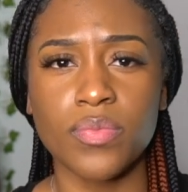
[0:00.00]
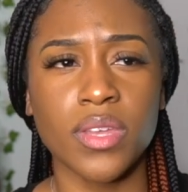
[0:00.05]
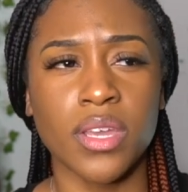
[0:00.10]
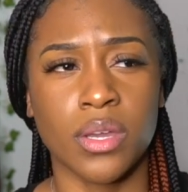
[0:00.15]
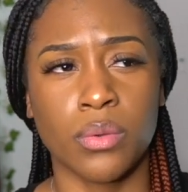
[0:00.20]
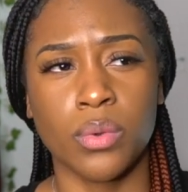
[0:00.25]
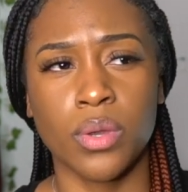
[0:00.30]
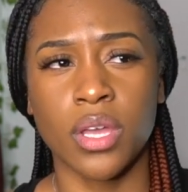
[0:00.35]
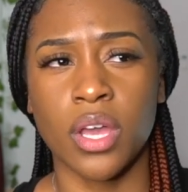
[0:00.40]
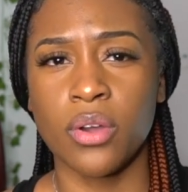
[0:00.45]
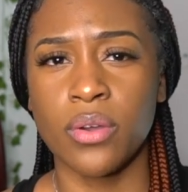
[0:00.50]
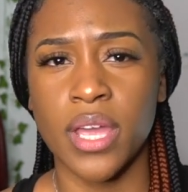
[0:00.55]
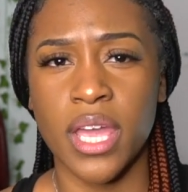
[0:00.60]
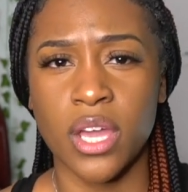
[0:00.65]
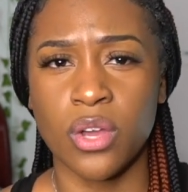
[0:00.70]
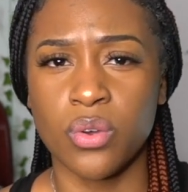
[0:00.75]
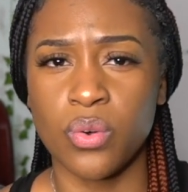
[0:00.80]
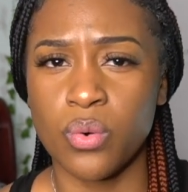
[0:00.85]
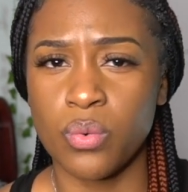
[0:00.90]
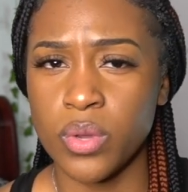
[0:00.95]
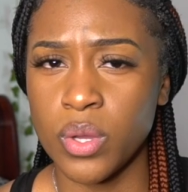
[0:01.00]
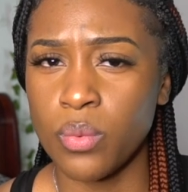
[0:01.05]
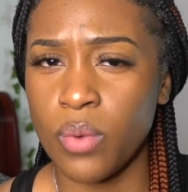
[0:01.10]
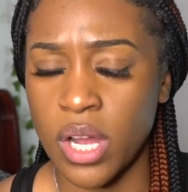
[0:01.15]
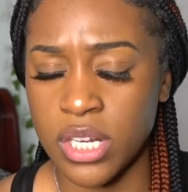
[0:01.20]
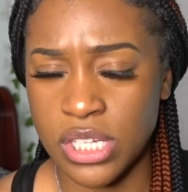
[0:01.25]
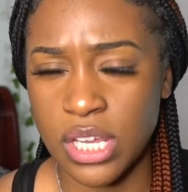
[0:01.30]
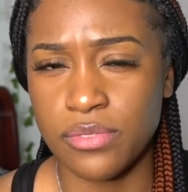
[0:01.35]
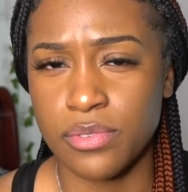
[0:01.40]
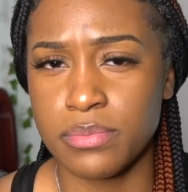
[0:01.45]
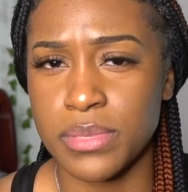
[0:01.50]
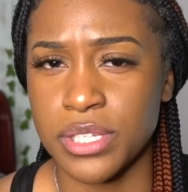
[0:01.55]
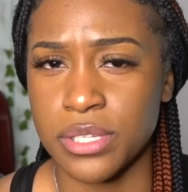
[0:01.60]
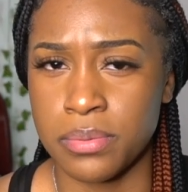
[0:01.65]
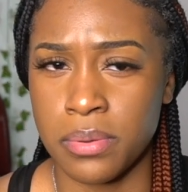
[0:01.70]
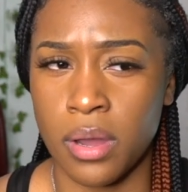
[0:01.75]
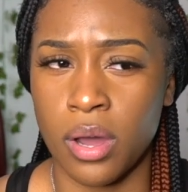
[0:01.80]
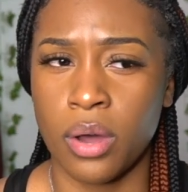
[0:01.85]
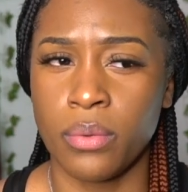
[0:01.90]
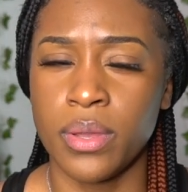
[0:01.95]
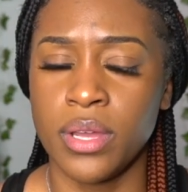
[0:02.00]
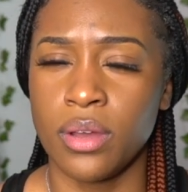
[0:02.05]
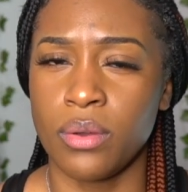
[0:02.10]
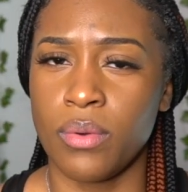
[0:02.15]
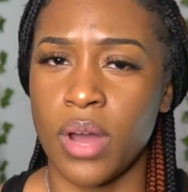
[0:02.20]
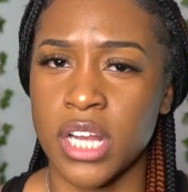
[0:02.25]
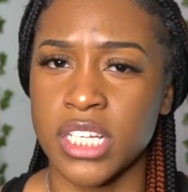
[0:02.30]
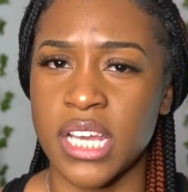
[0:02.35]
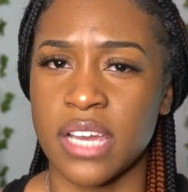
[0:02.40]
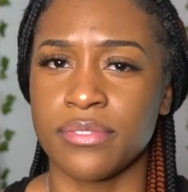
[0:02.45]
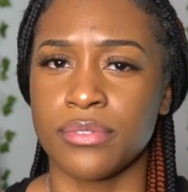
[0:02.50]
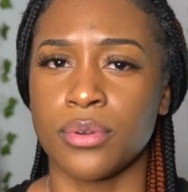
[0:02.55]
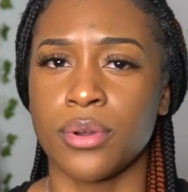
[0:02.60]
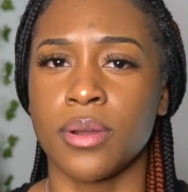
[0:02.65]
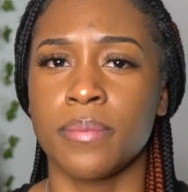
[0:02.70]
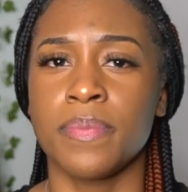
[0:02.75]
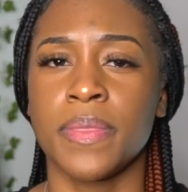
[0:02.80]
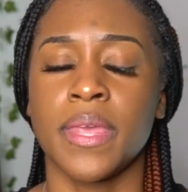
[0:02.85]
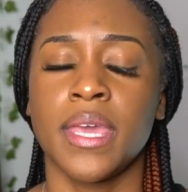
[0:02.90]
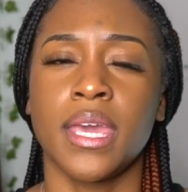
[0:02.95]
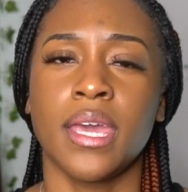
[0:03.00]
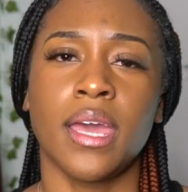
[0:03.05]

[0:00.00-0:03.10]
And we were like, okay, cool, we'll watch out for Mr. Paul. We're gonna watch out for him.